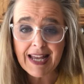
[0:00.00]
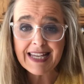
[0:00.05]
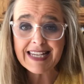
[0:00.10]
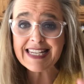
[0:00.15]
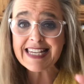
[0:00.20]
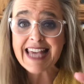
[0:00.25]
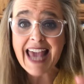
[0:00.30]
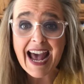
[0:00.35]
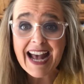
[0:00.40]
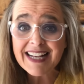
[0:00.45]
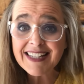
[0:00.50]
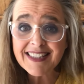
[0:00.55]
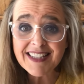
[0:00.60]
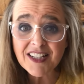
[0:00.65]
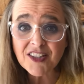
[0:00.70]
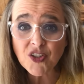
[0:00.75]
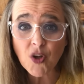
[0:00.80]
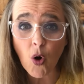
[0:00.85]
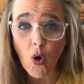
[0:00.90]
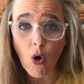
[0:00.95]
Yes,
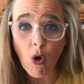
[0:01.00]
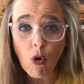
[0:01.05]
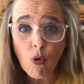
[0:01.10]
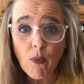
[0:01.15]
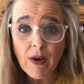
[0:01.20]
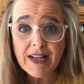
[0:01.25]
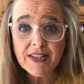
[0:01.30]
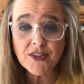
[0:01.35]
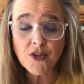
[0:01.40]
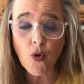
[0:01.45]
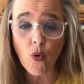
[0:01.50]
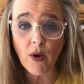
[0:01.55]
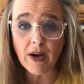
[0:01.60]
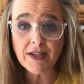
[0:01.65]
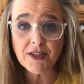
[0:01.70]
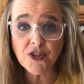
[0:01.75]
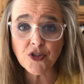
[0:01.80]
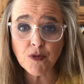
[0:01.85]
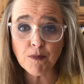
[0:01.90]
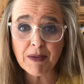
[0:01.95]
it's always
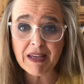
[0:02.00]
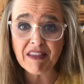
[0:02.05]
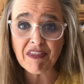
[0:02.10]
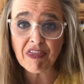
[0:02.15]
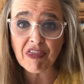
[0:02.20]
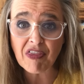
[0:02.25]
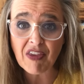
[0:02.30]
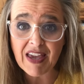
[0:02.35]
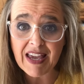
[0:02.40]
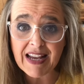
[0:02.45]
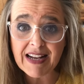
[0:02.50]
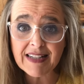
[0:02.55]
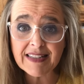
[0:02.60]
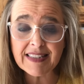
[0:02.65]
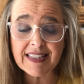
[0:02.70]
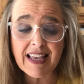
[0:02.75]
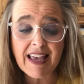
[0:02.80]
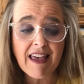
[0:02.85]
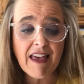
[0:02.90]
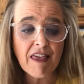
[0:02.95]
going to be
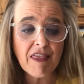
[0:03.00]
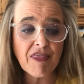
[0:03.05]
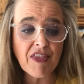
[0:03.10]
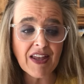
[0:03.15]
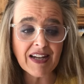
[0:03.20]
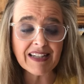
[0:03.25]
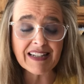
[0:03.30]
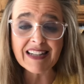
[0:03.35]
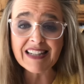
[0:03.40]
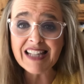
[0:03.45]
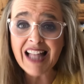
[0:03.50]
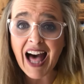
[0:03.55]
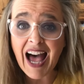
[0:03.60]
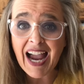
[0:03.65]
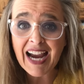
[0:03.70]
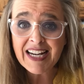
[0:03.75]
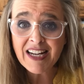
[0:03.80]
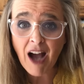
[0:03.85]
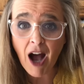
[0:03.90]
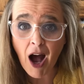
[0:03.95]
things that
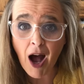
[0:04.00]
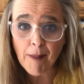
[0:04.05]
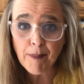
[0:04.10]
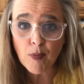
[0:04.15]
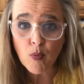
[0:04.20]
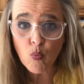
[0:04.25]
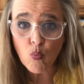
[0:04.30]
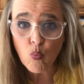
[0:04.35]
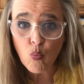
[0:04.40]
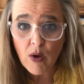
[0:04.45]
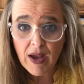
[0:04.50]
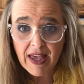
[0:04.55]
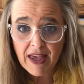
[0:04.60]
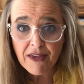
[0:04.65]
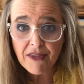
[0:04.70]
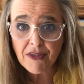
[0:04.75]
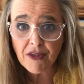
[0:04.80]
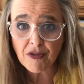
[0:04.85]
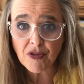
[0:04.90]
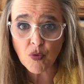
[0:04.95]
line up
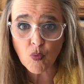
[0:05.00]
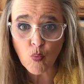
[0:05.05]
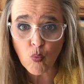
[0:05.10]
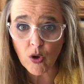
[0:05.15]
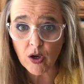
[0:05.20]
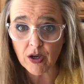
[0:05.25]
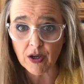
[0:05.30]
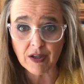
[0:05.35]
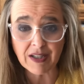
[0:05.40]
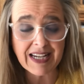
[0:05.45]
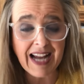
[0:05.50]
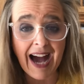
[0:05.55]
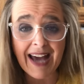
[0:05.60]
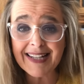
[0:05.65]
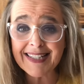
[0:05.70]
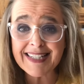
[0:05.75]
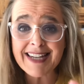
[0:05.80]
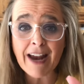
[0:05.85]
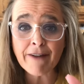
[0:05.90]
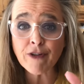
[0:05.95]
with the Word.
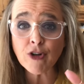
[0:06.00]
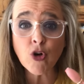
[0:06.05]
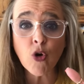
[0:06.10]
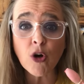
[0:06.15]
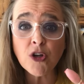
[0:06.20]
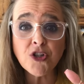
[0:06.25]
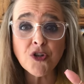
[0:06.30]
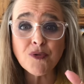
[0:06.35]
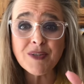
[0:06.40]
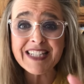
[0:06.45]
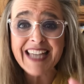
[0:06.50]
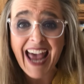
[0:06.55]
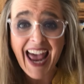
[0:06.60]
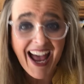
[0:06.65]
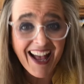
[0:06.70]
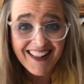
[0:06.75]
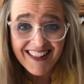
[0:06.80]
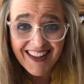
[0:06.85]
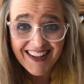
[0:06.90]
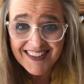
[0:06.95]
God is never going to
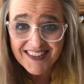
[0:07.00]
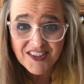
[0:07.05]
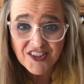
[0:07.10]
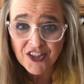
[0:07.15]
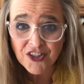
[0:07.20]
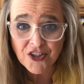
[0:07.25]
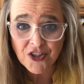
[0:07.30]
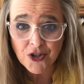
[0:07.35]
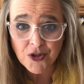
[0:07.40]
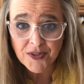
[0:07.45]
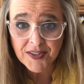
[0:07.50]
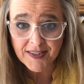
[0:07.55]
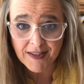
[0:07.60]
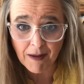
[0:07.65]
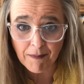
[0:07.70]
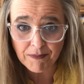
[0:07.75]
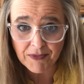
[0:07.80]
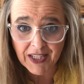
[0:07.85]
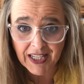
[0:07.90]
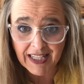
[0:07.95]
tell us to do
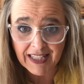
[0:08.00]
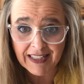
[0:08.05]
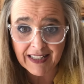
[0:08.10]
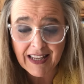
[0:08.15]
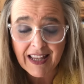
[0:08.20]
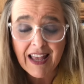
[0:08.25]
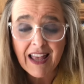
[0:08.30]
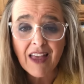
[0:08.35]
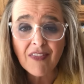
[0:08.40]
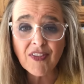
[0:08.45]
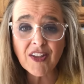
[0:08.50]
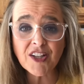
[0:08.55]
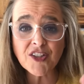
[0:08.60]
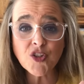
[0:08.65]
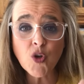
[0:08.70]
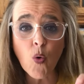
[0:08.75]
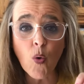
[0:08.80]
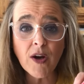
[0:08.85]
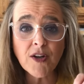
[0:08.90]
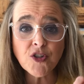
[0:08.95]
something that
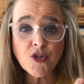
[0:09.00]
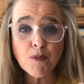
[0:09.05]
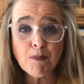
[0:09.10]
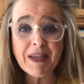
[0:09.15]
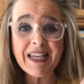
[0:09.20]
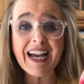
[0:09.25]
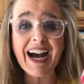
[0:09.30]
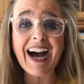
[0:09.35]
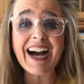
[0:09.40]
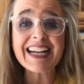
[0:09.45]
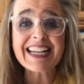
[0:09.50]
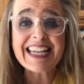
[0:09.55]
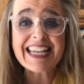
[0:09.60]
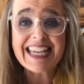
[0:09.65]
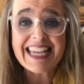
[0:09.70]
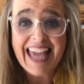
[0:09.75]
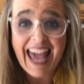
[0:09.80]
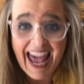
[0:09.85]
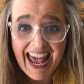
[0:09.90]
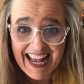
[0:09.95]
is going to be
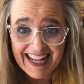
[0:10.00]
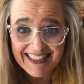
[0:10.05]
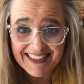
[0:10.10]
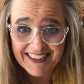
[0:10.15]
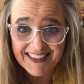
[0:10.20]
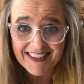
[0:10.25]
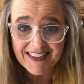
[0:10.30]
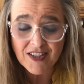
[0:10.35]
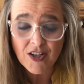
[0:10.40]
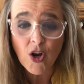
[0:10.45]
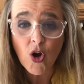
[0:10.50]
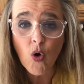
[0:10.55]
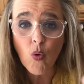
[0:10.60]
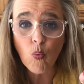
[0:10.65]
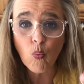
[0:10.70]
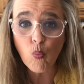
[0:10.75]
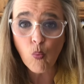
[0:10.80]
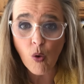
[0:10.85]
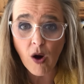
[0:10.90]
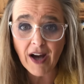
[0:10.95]
against
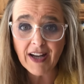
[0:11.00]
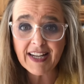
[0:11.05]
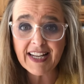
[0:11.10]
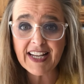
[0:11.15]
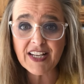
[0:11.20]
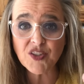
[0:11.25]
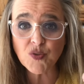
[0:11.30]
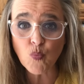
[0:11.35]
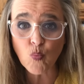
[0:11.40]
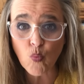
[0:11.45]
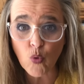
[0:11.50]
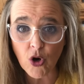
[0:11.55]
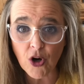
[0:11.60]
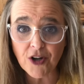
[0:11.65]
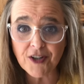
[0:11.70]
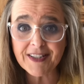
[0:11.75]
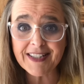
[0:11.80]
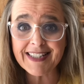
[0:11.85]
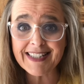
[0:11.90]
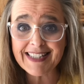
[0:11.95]
what His
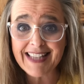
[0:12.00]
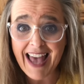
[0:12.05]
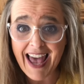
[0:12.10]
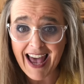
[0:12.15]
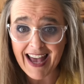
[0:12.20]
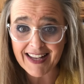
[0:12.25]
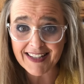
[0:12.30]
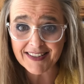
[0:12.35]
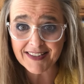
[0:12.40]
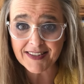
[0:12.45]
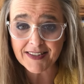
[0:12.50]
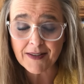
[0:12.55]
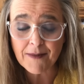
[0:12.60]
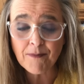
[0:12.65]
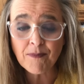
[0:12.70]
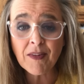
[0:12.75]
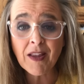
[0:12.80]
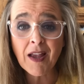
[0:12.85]
Word says.